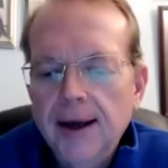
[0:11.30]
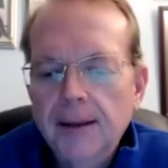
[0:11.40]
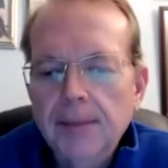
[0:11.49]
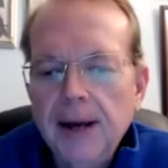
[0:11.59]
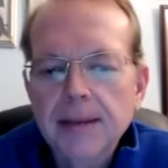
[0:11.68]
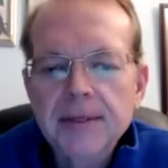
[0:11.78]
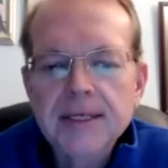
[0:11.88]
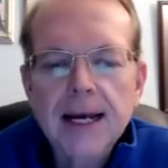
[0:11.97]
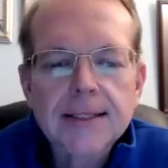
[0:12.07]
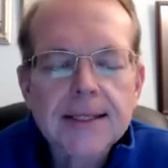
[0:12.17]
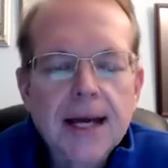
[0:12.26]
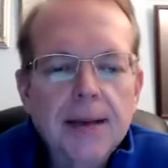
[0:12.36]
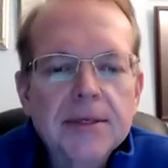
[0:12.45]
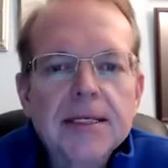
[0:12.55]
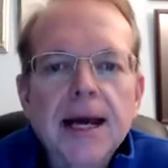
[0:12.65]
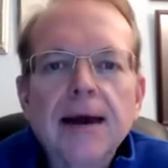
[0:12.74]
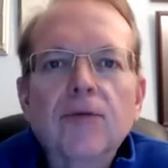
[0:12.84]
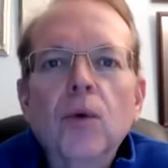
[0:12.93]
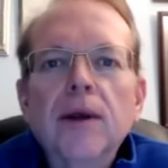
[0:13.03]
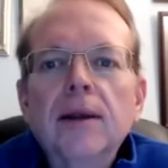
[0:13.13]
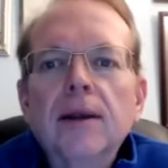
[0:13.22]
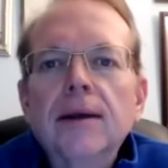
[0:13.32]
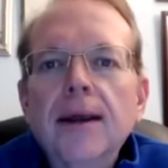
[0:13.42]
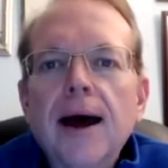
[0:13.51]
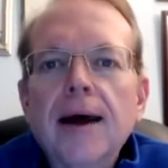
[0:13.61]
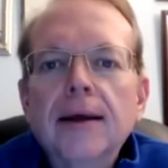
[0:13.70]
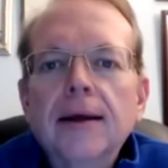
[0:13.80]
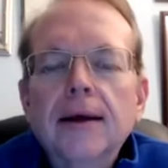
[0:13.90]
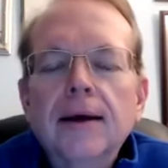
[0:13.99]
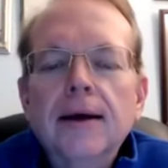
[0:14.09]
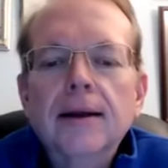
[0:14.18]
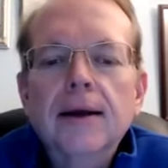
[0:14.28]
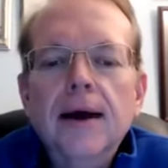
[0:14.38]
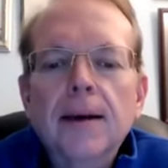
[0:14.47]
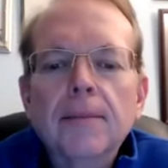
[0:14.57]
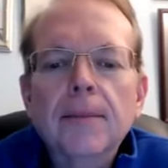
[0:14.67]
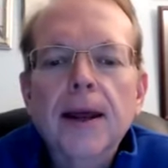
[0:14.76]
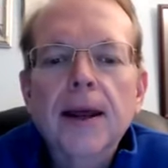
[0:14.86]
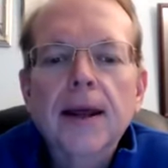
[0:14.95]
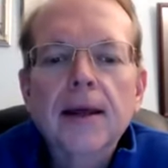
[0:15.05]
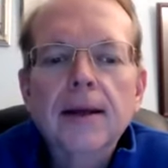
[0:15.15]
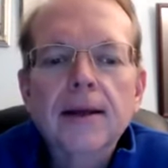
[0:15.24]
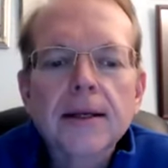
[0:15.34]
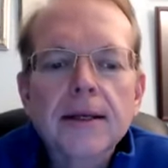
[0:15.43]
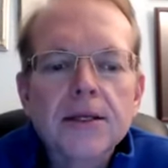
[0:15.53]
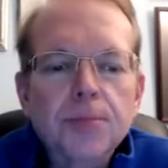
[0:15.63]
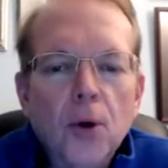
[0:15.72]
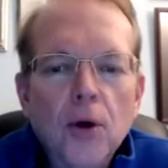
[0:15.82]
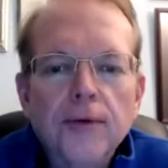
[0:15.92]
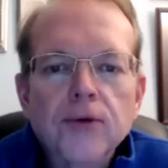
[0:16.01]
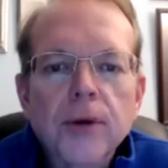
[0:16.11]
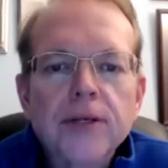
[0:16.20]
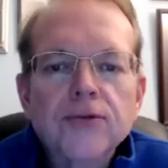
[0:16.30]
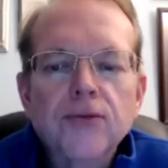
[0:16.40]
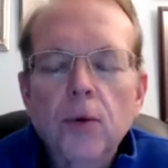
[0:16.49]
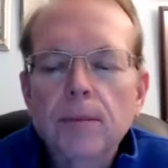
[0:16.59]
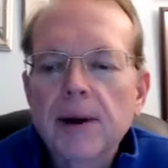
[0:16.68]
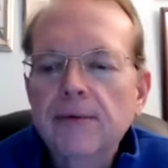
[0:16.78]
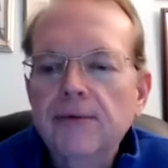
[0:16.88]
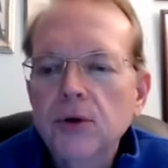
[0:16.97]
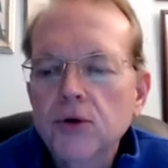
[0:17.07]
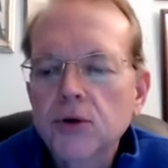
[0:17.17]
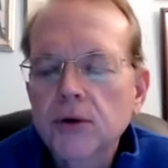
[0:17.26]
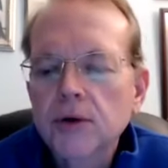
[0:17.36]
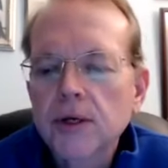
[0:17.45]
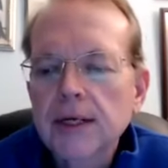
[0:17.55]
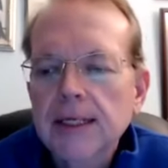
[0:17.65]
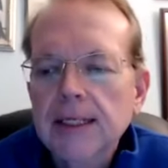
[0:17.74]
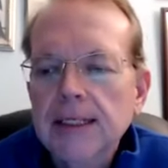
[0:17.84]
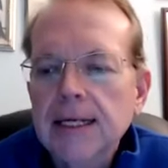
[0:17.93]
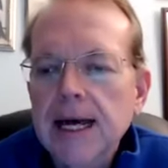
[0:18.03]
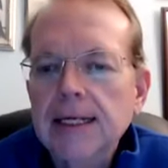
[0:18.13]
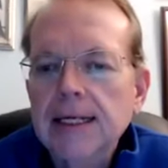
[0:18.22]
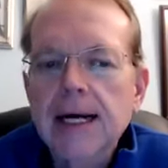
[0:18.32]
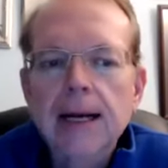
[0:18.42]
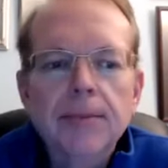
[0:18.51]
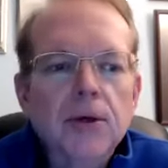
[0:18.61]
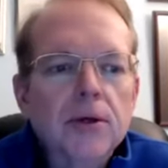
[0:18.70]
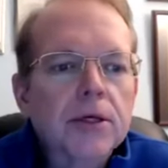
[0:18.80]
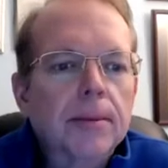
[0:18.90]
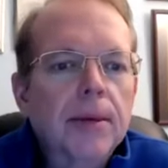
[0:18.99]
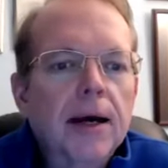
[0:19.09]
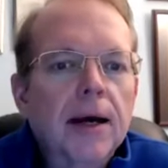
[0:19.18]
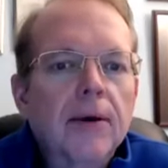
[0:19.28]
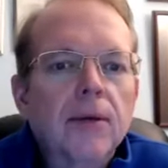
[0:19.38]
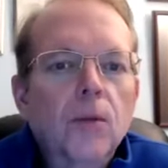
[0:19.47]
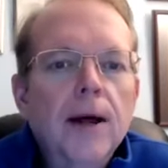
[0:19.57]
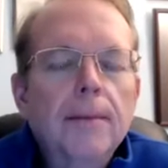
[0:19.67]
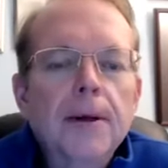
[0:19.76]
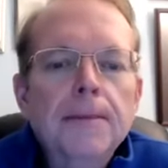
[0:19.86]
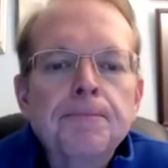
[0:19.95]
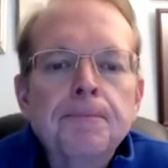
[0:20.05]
My name is Alan Thomas and I have Rethink Dieting and it is part of transformmyfuture.com. You can check me out on the web.